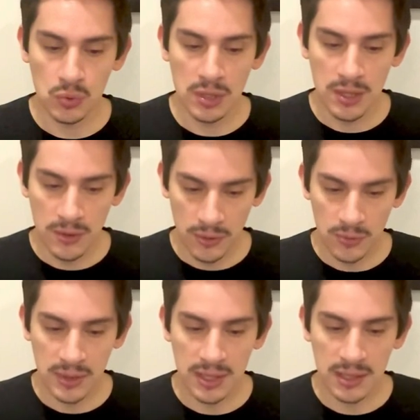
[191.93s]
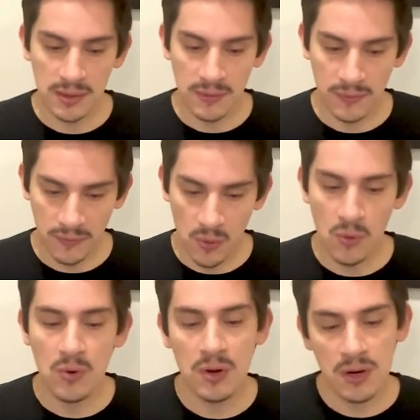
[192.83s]
3,
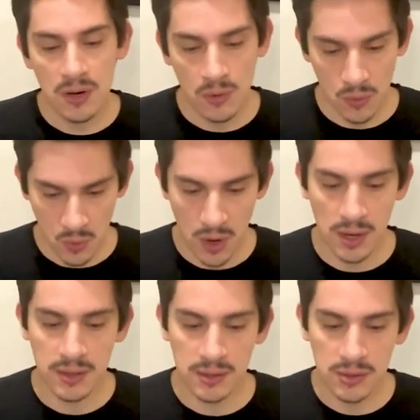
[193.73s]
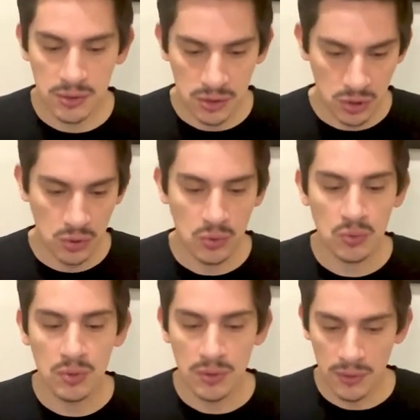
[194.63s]
4. 1,
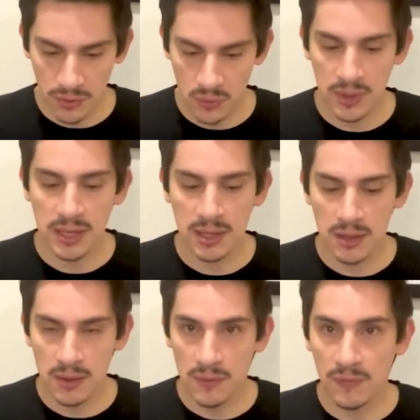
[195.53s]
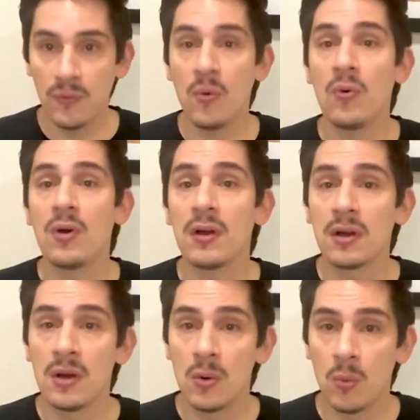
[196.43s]
2, 3, 4.
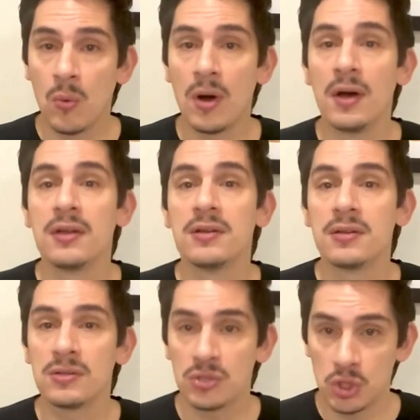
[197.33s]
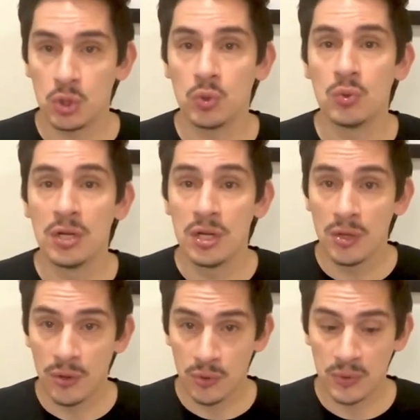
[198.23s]
1, 2,
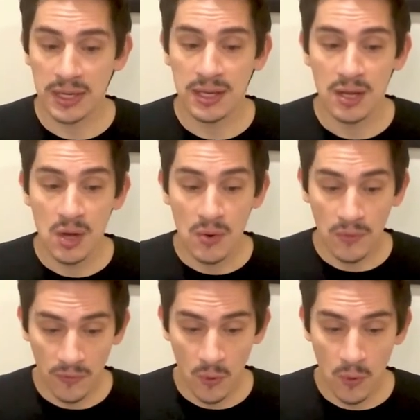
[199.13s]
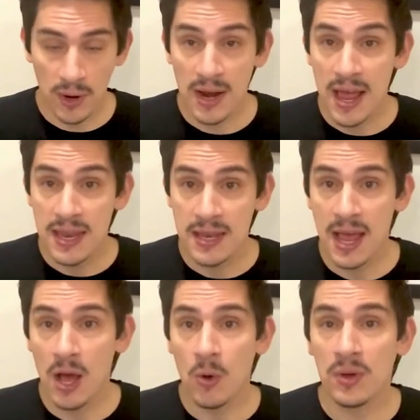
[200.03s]
3, 4. Now,
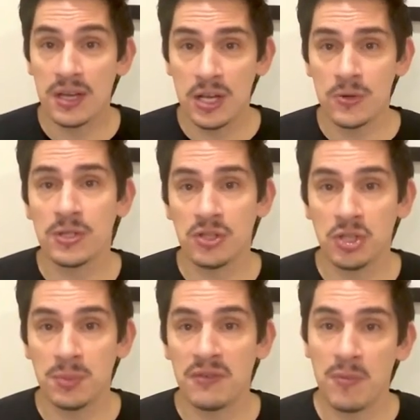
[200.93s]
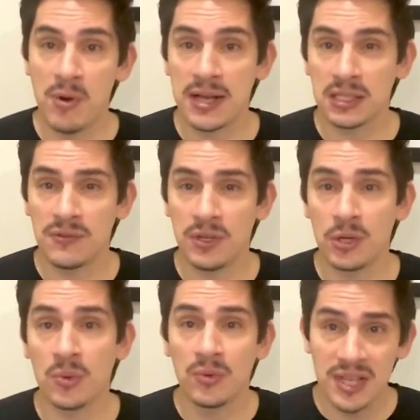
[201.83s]
here's a little bit of a practice video. Let's
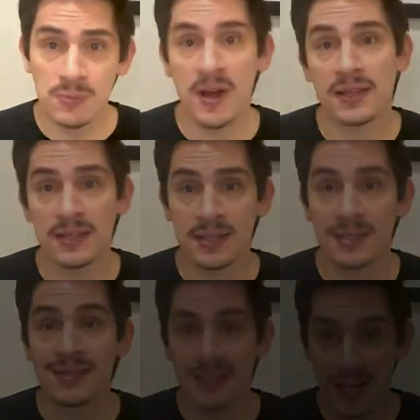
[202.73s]
practice this together.